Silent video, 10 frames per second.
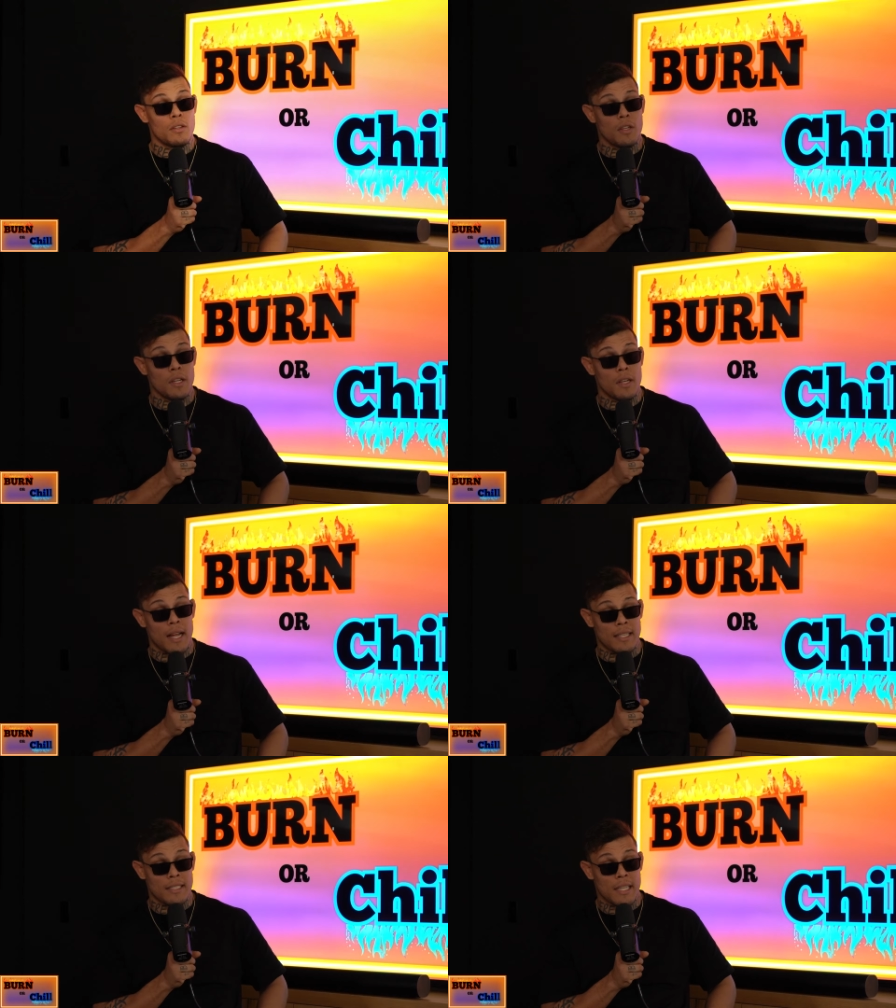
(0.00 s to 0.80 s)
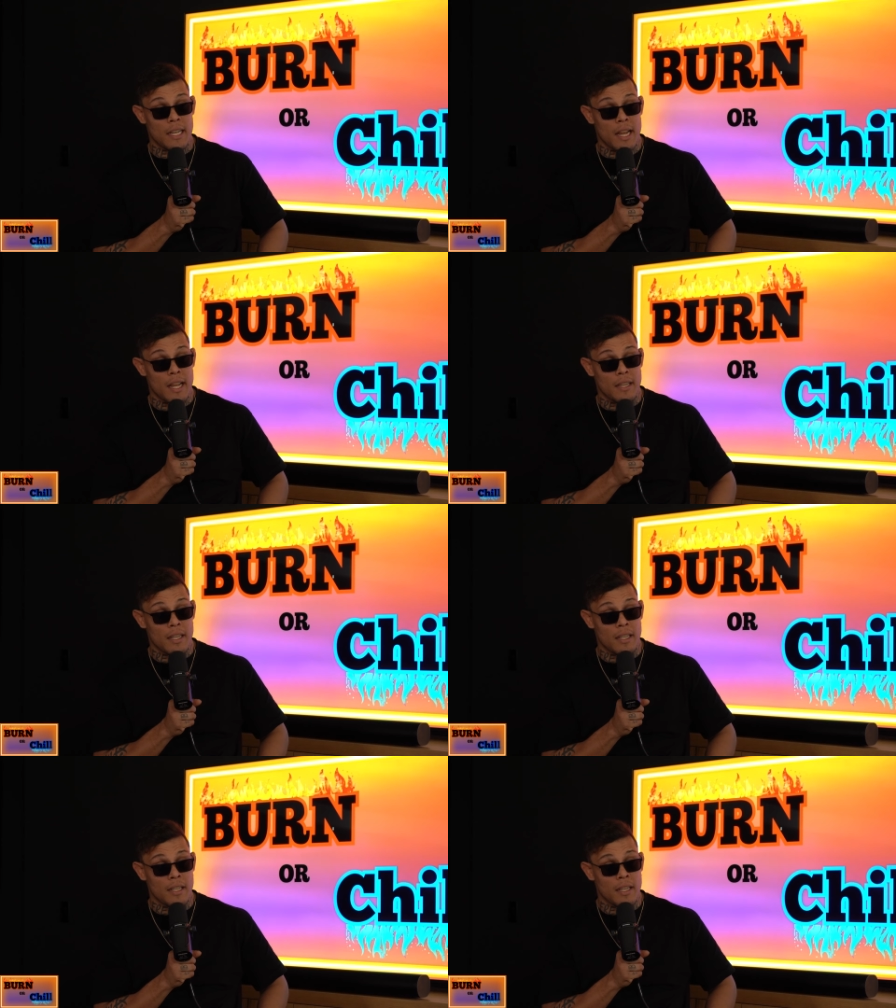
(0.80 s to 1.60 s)
In uh, Adesanya and,
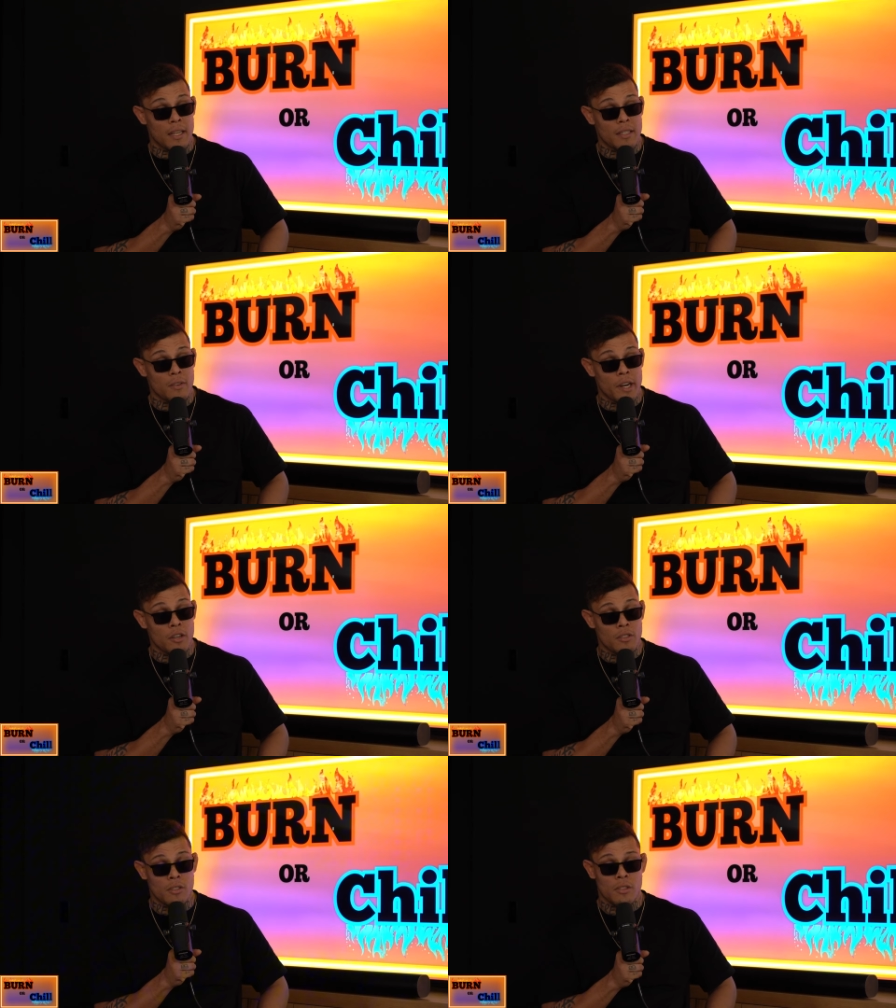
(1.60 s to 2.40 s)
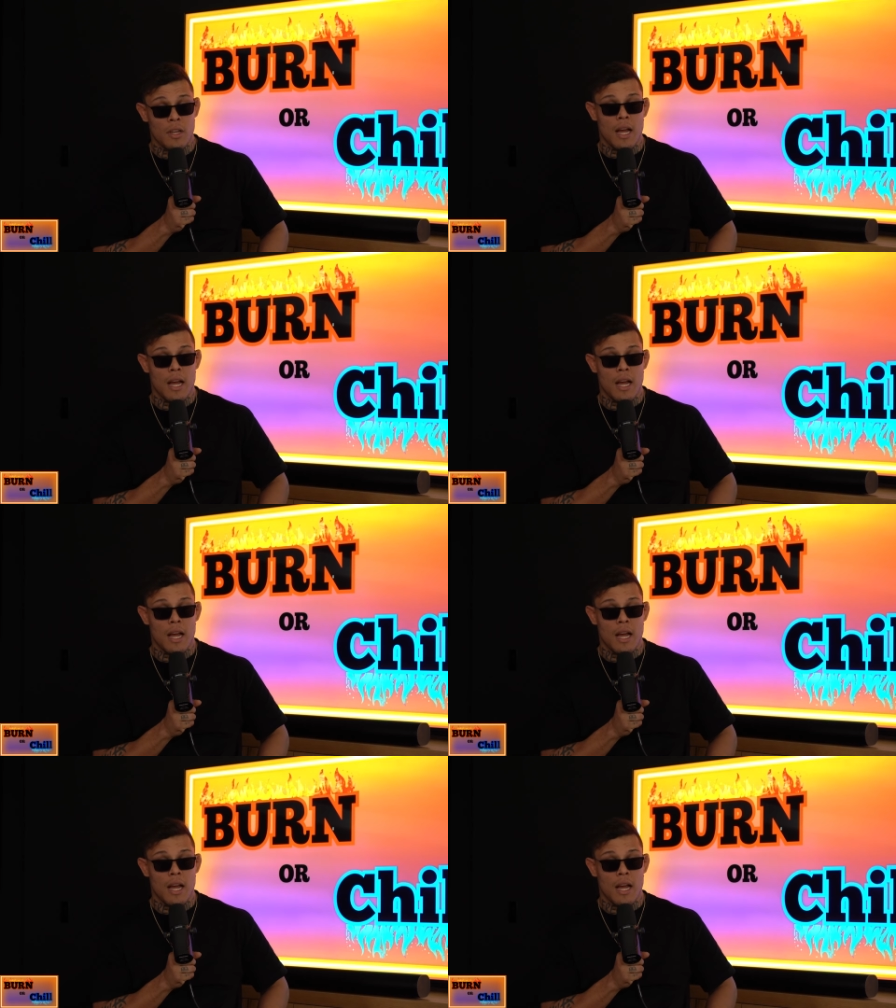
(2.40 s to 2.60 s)
and, and Dricus.